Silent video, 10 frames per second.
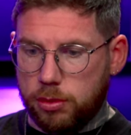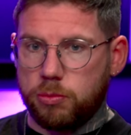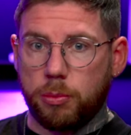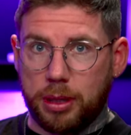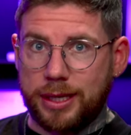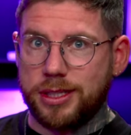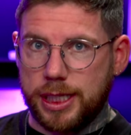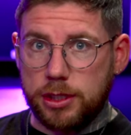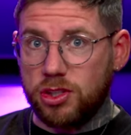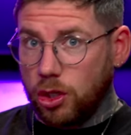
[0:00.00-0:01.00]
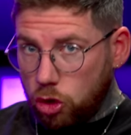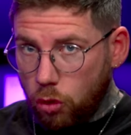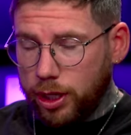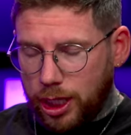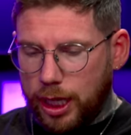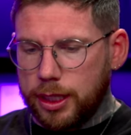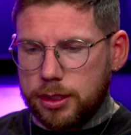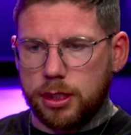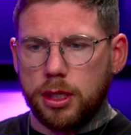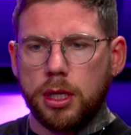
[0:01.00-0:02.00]
plant seeds to your current
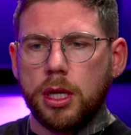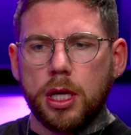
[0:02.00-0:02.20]
clients. Mm-hmm.